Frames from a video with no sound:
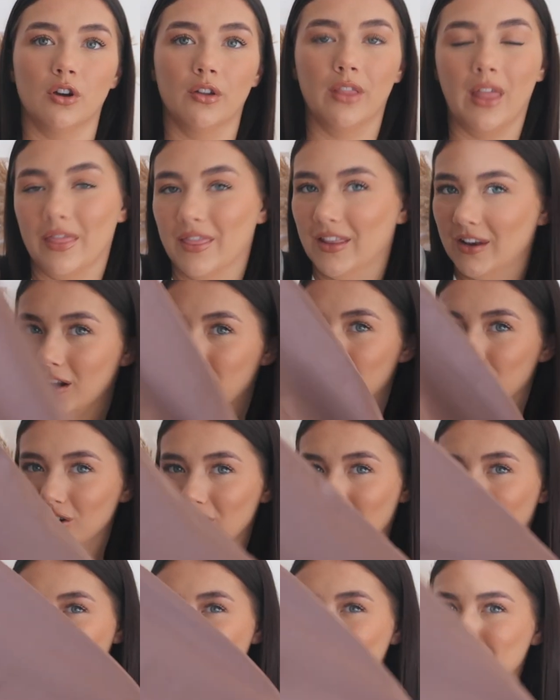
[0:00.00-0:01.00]
on, and then I
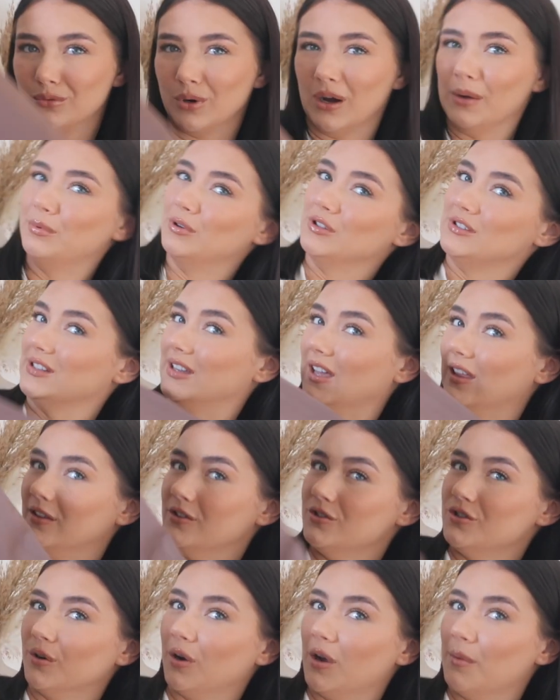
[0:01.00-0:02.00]
look like quite put
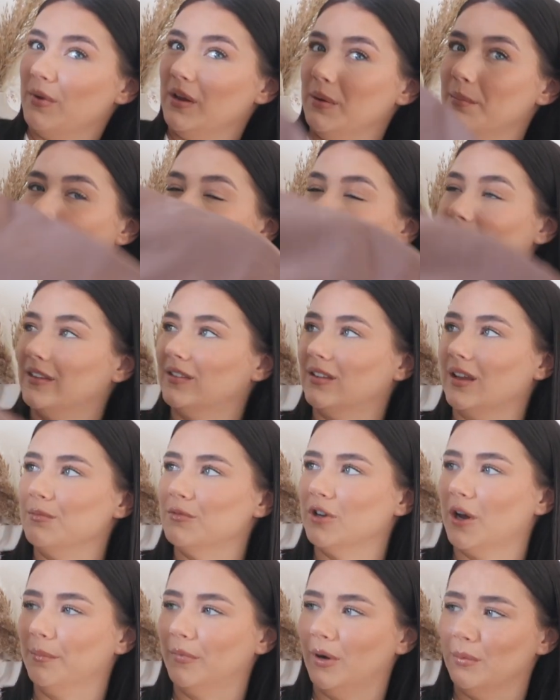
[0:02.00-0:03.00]
together, do you know what I mean? But at the same
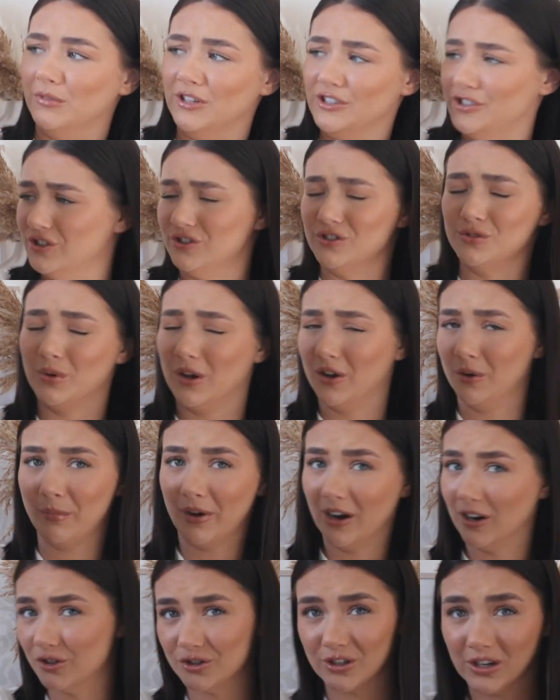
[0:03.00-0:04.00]
time, I'm literally just wearing a
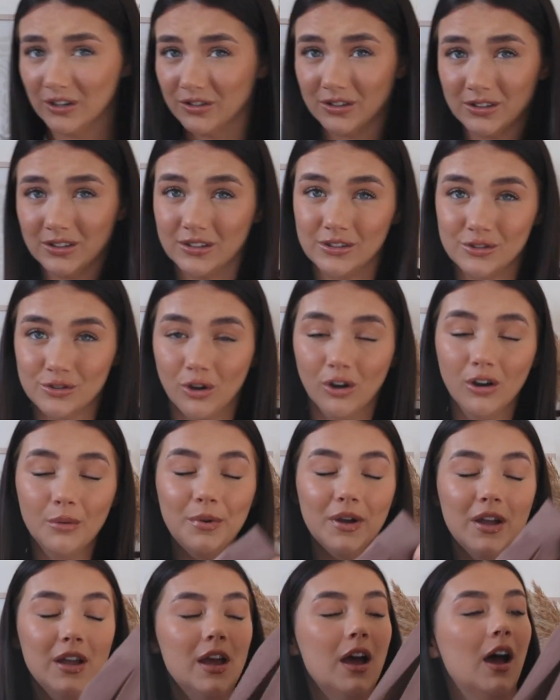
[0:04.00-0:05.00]
pair of trousers and a
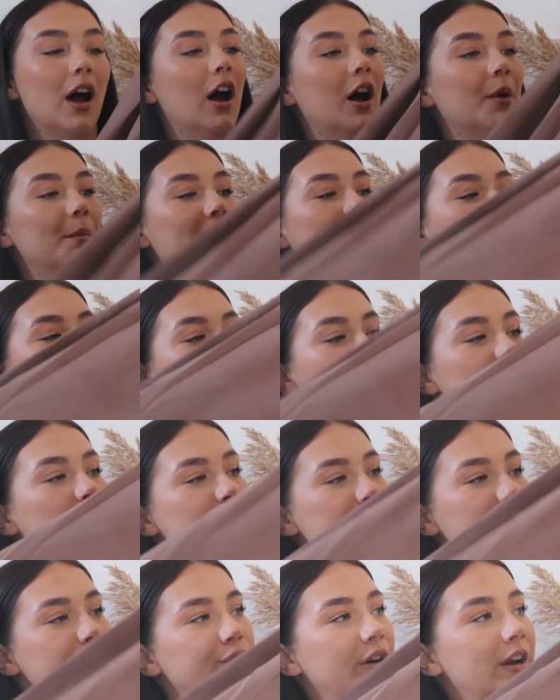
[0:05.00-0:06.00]
top. Then you can
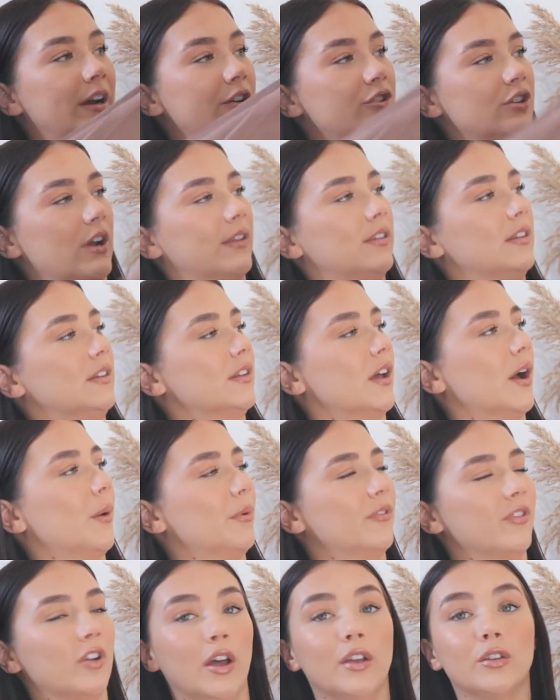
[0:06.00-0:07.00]
also really dress these up
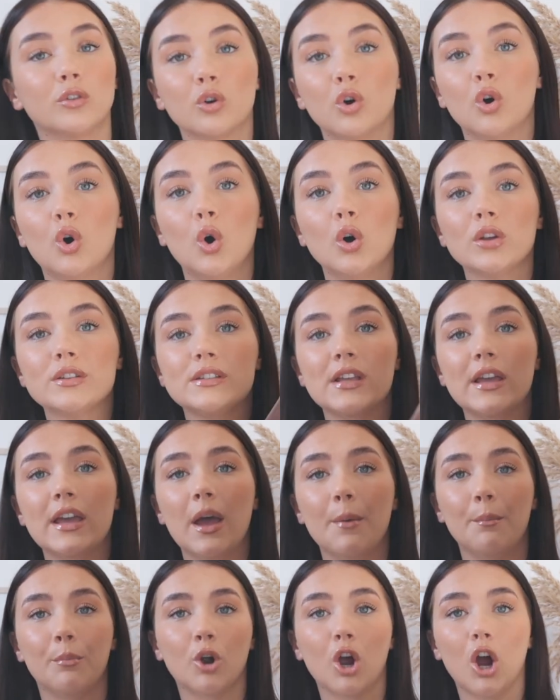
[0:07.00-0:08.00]
with a nice
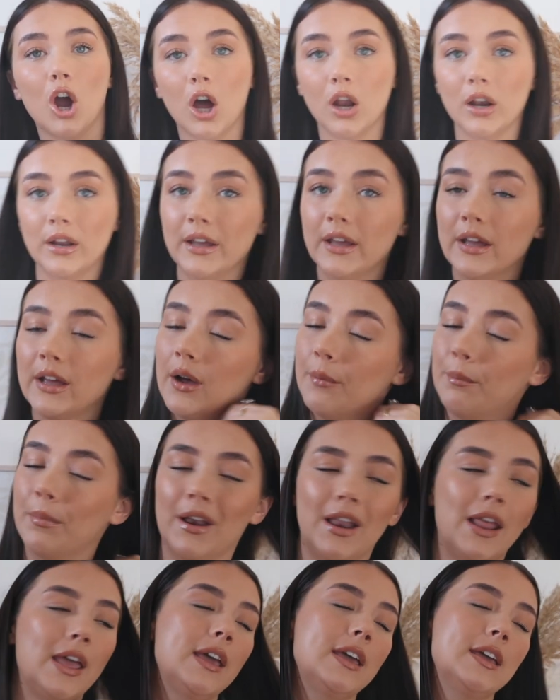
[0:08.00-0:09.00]
corset, a bralette, a
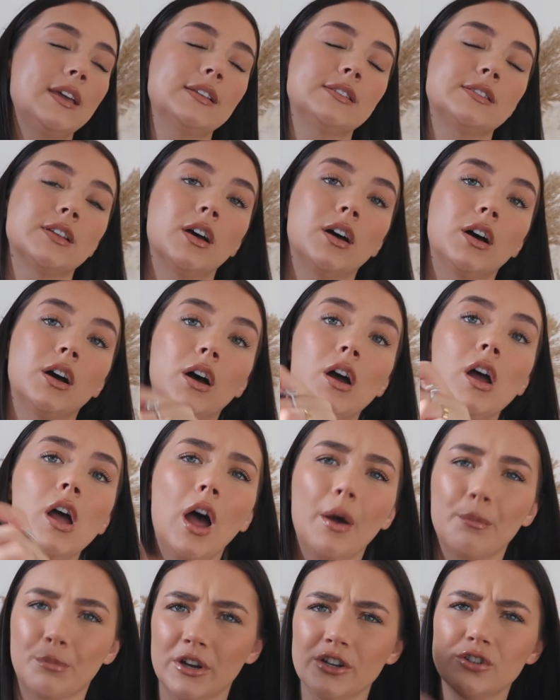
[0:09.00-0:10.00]
blazer.
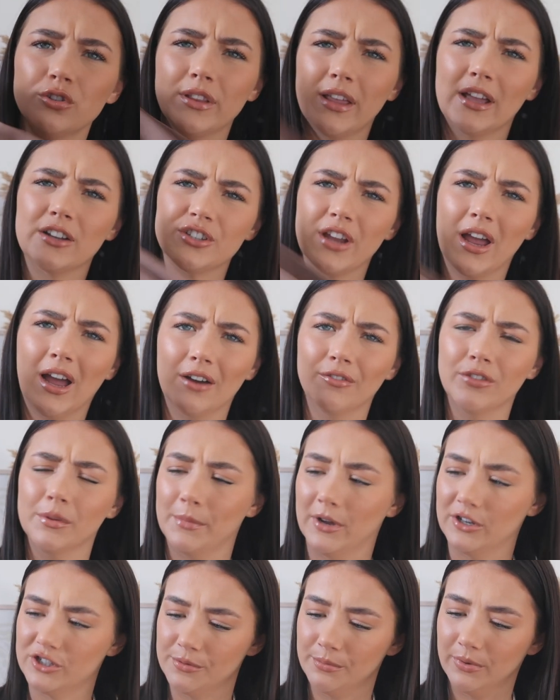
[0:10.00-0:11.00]
Pretty sure they actually have the
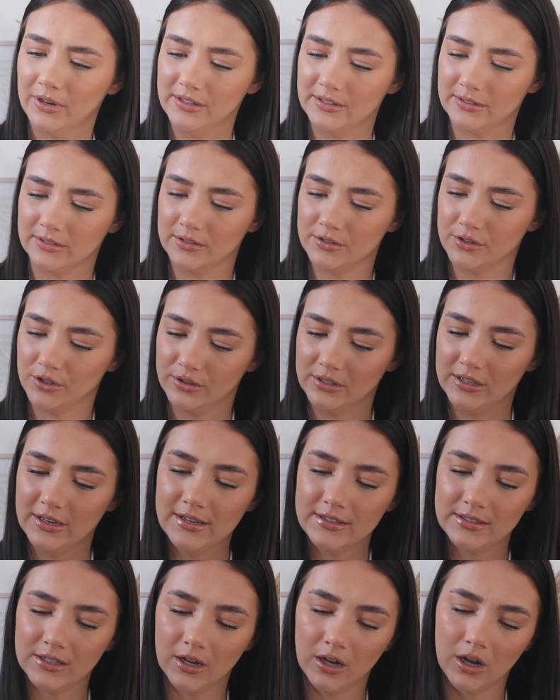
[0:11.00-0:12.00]
matching blazer. So
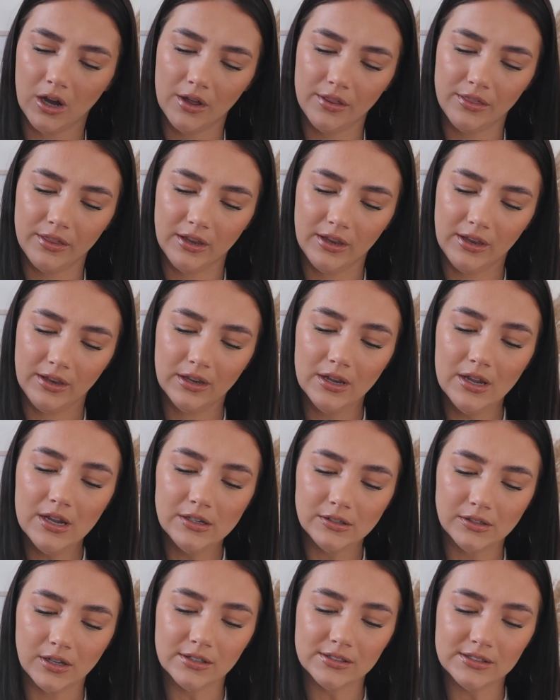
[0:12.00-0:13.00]
these are the
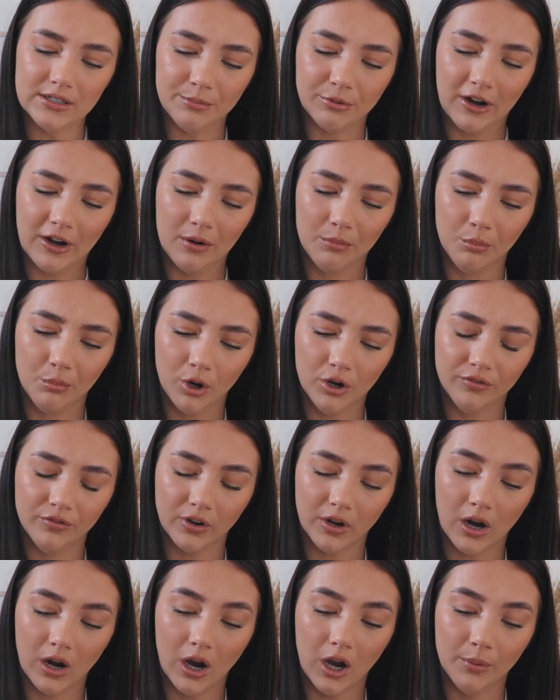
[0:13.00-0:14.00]
dusty brown
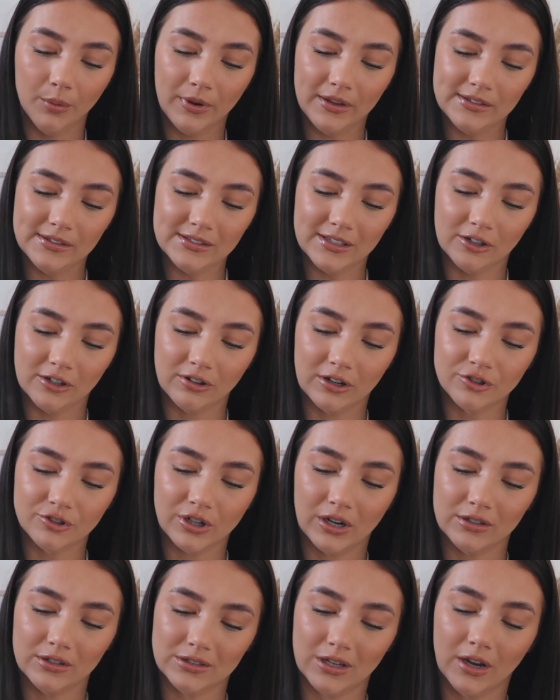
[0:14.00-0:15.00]
woven highway cigarette
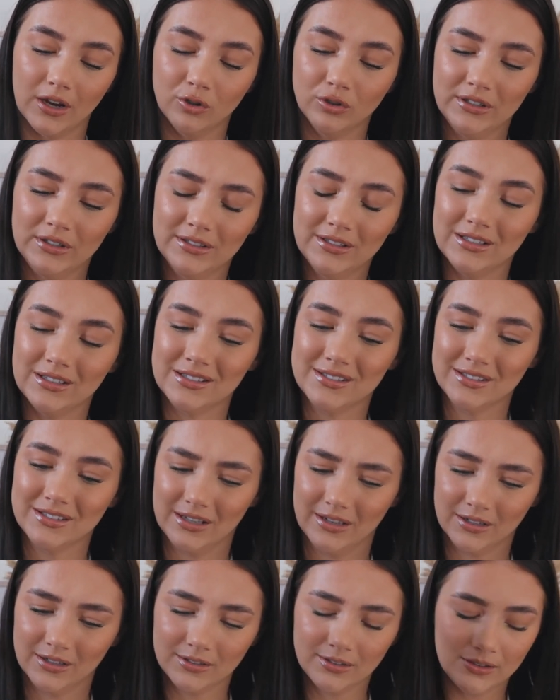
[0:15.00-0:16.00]
trousers. I got these in a
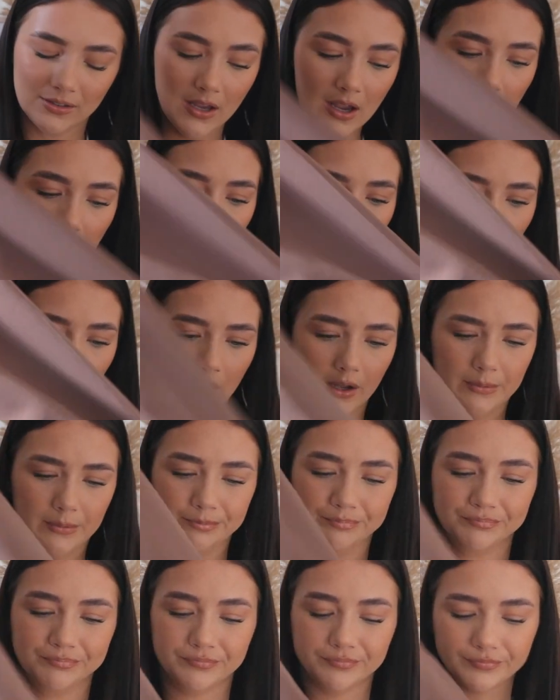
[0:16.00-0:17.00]
6.
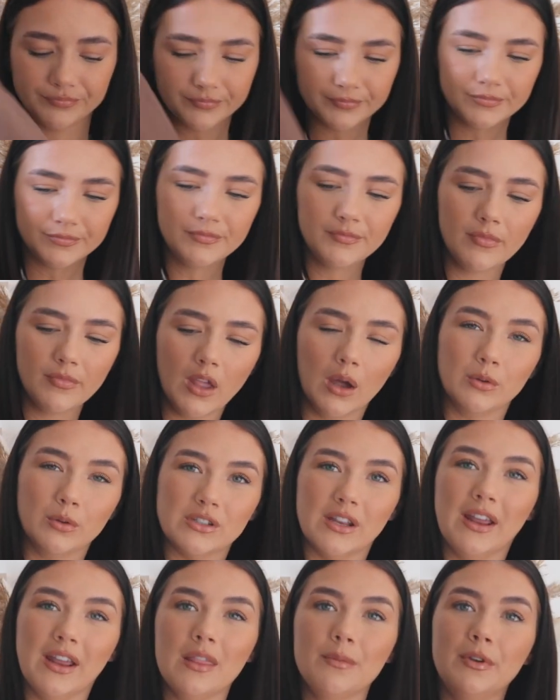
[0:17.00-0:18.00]
I was
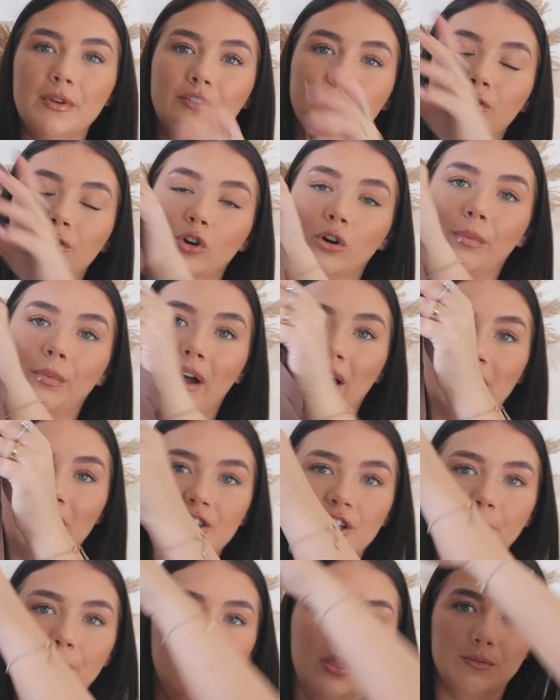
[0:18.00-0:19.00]
gonna get them in a 4, but I
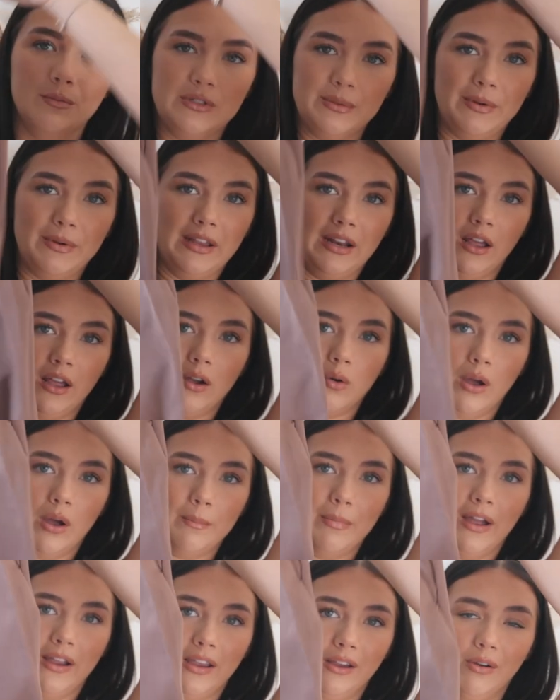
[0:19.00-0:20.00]
actually want them to be like
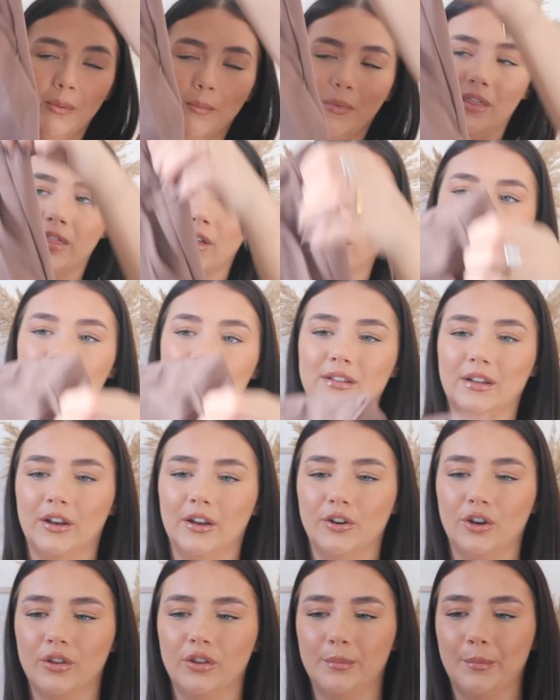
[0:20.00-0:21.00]
quite baggy around my thighs, and
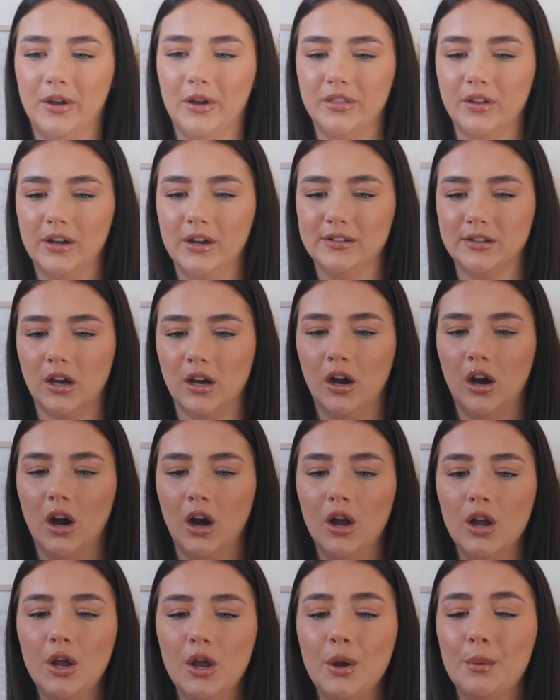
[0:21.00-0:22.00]
I know that my thighs are